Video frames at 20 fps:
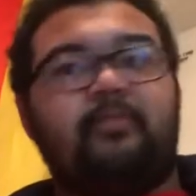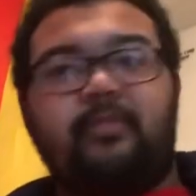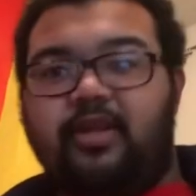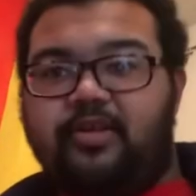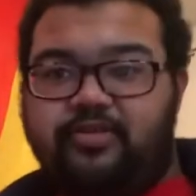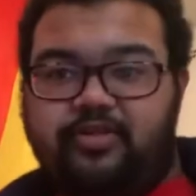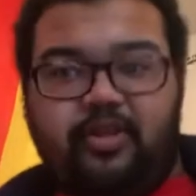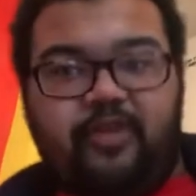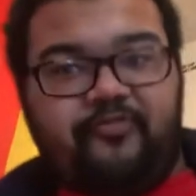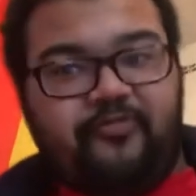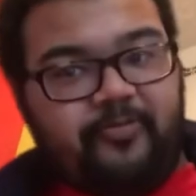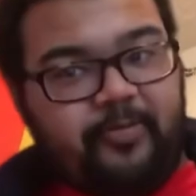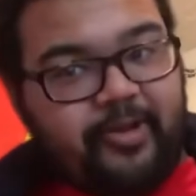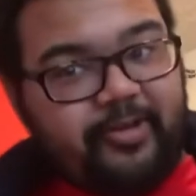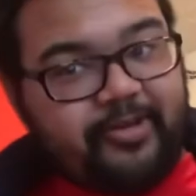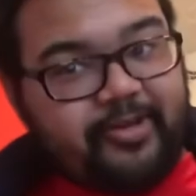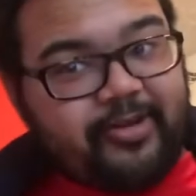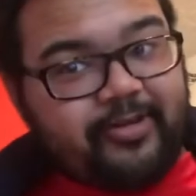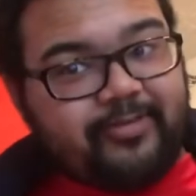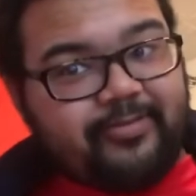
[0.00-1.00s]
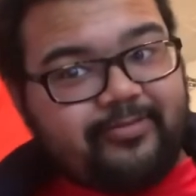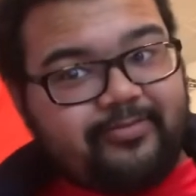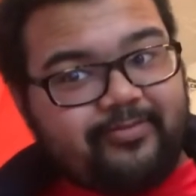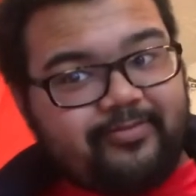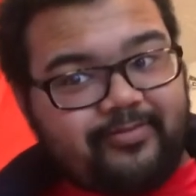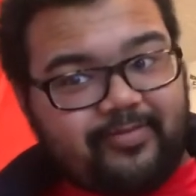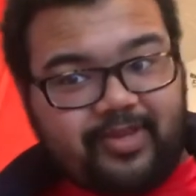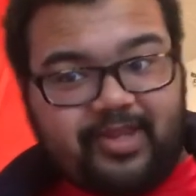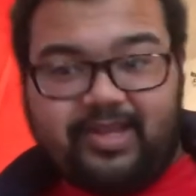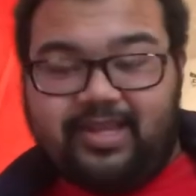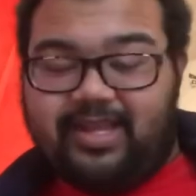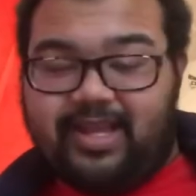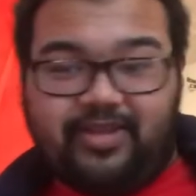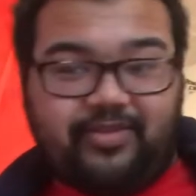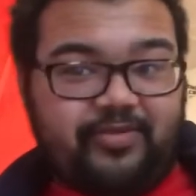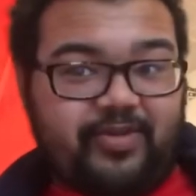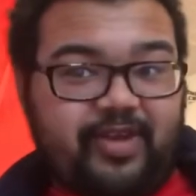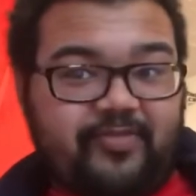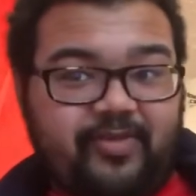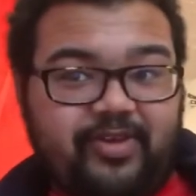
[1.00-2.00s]
Sound familiar? That's
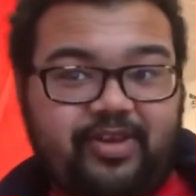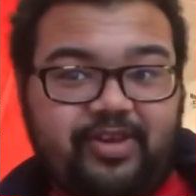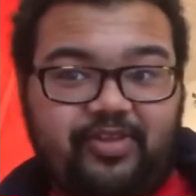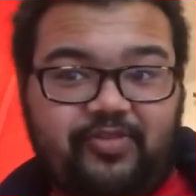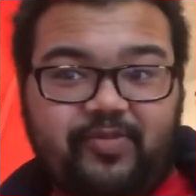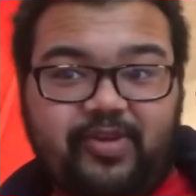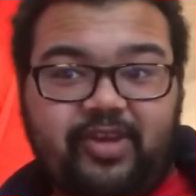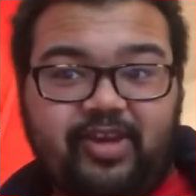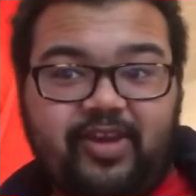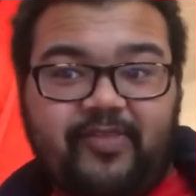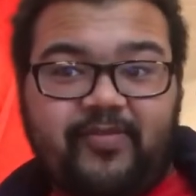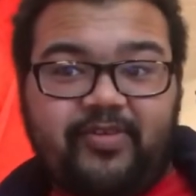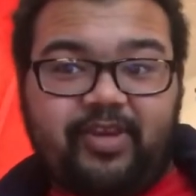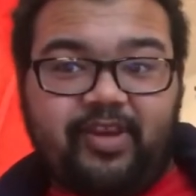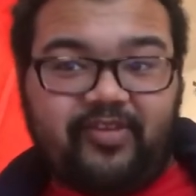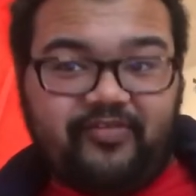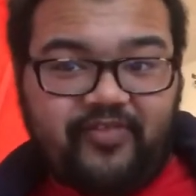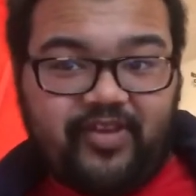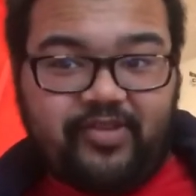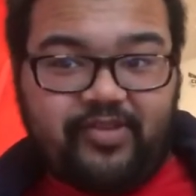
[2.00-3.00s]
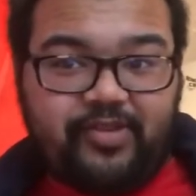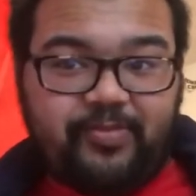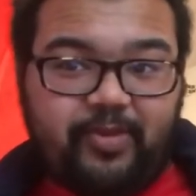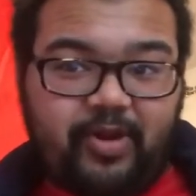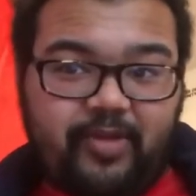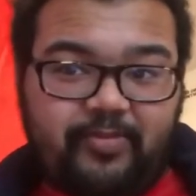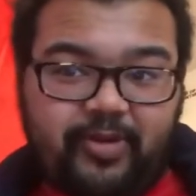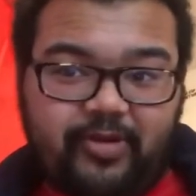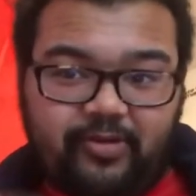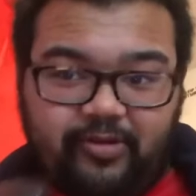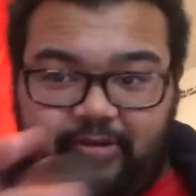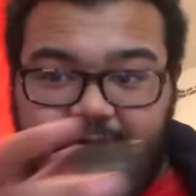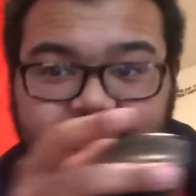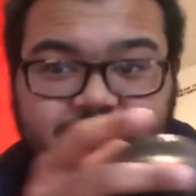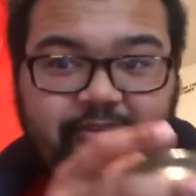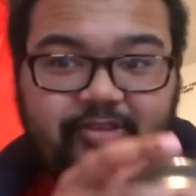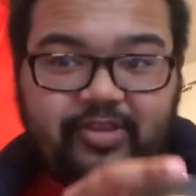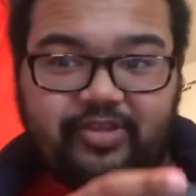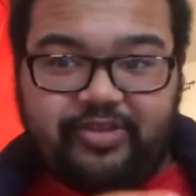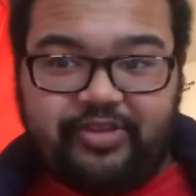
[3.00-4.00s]
right, because we covered the Defense Department
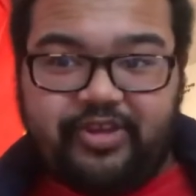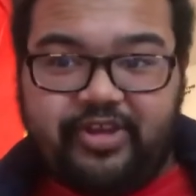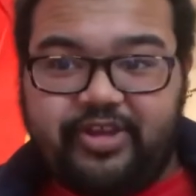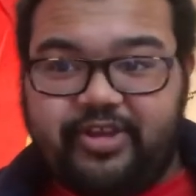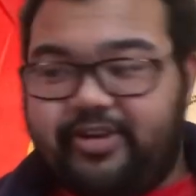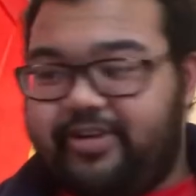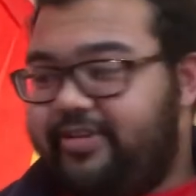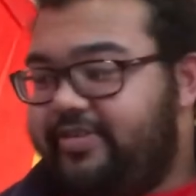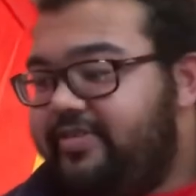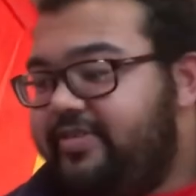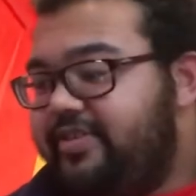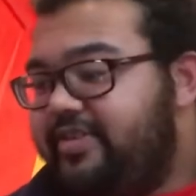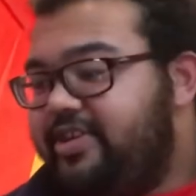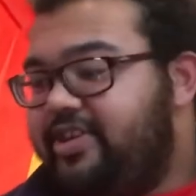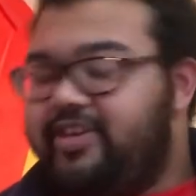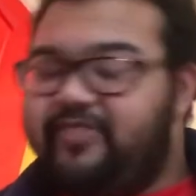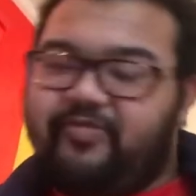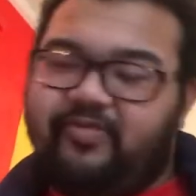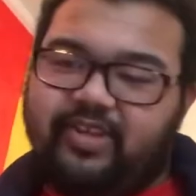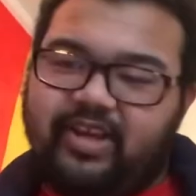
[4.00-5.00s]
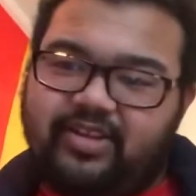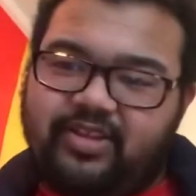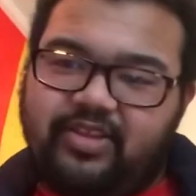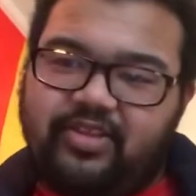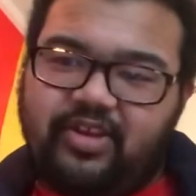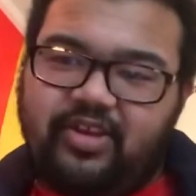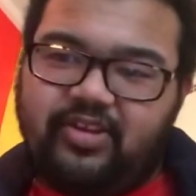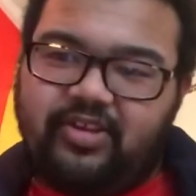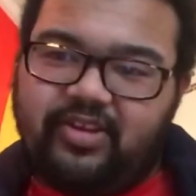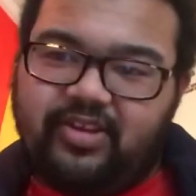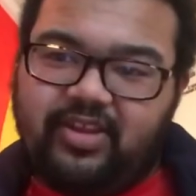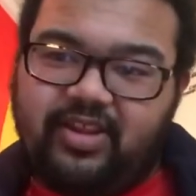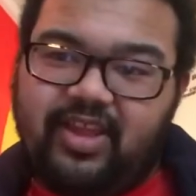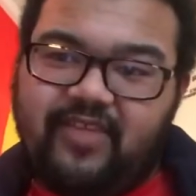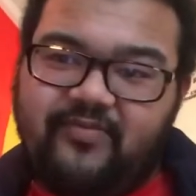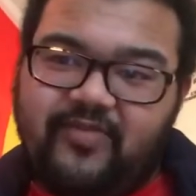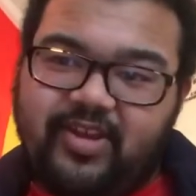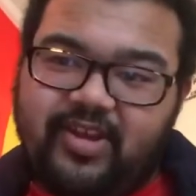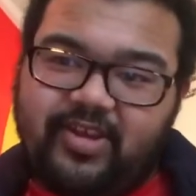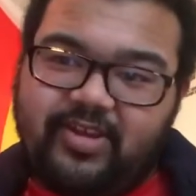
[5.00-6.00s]
earlier this year. If you'd like to take a look at that
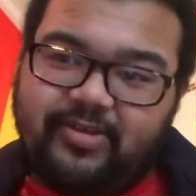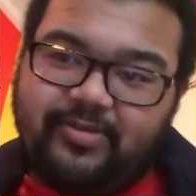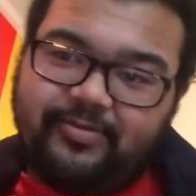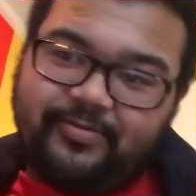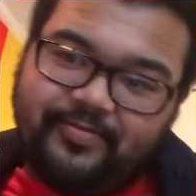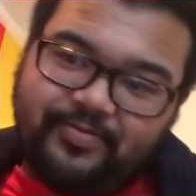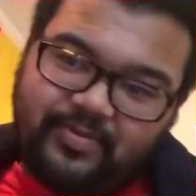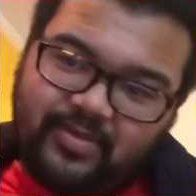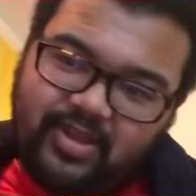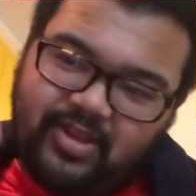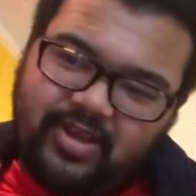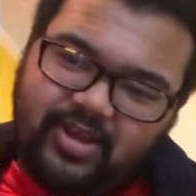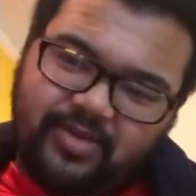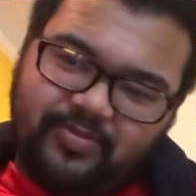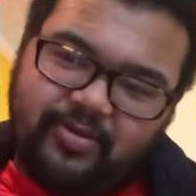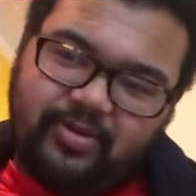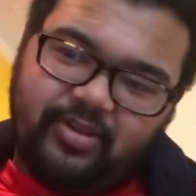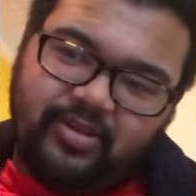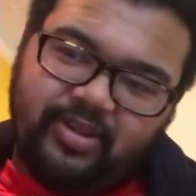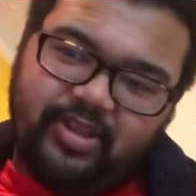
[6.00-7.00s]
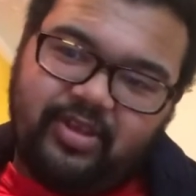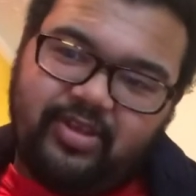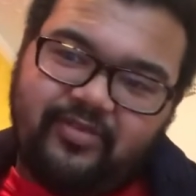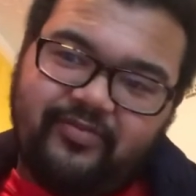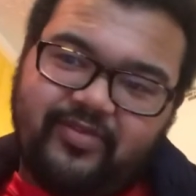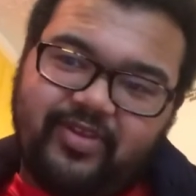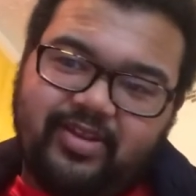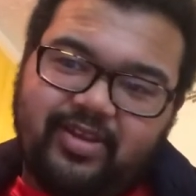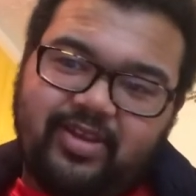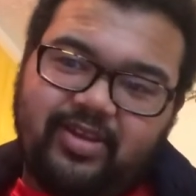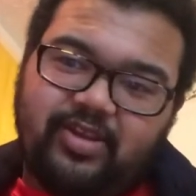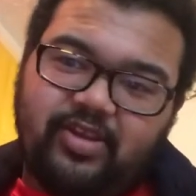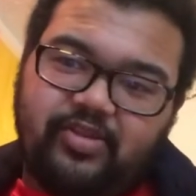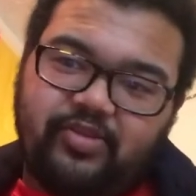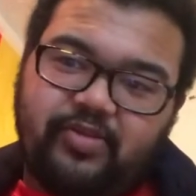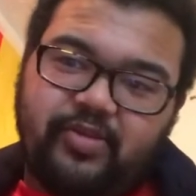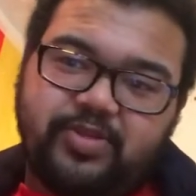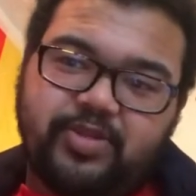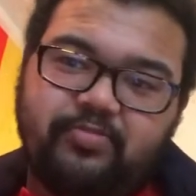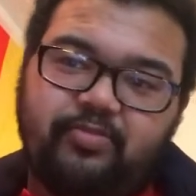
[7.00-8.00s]
video, I'll put a link of it in the
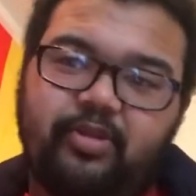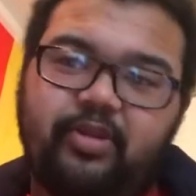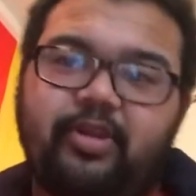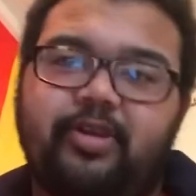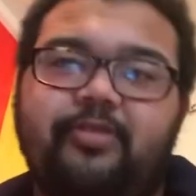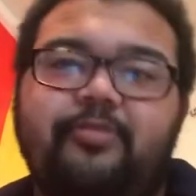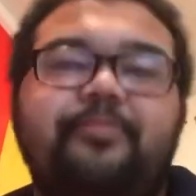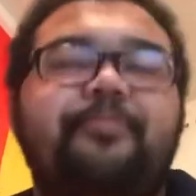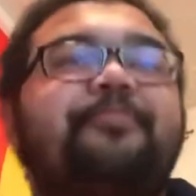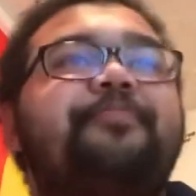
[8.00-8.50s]
description below.